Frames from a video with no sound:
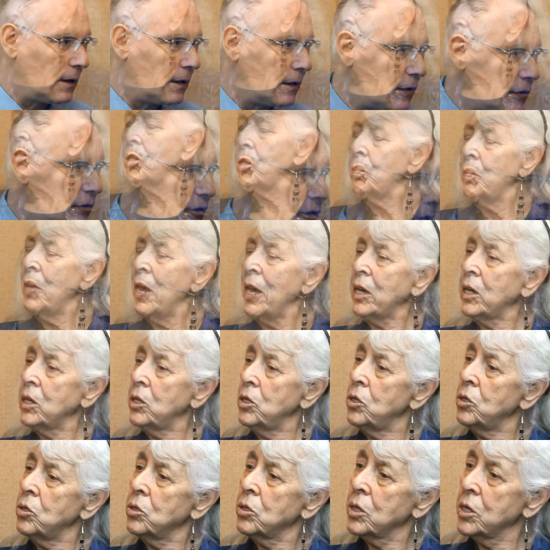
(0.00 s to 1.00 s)
You make it
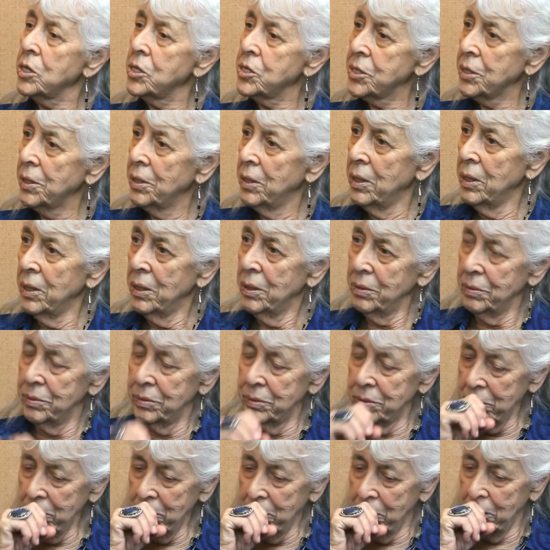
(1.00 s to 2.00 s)
yours. You make
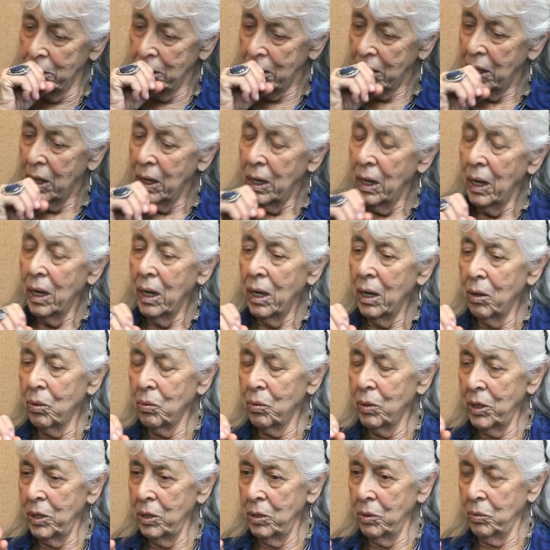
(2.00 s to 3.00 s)
it yours, but
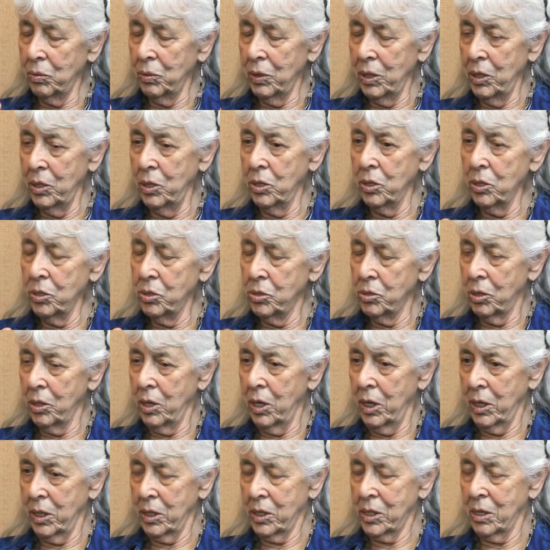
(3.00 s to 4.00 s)
when you're
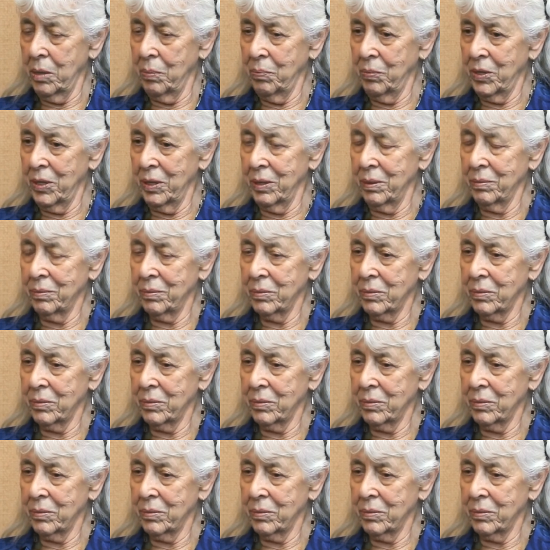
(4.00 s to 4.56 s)
drawing something,